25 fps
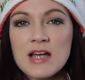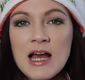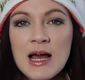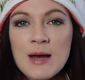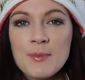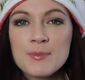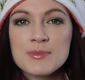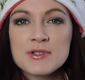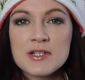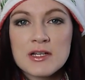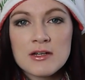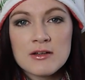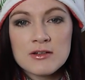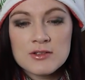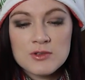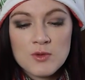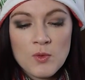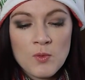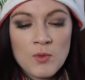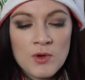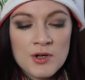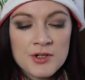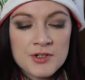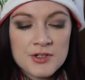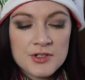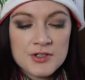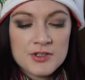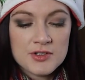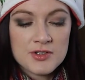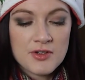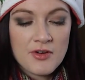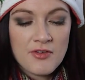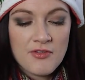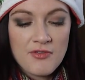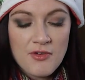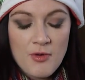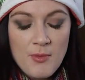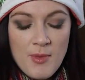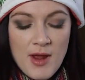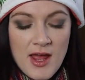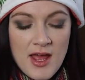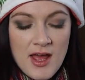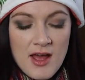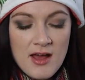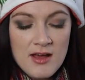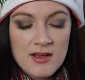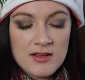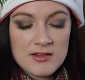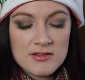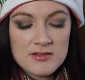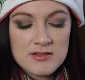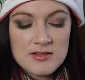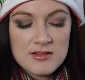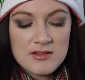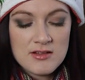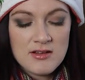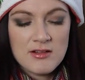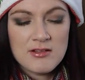absolute wonders for my hands.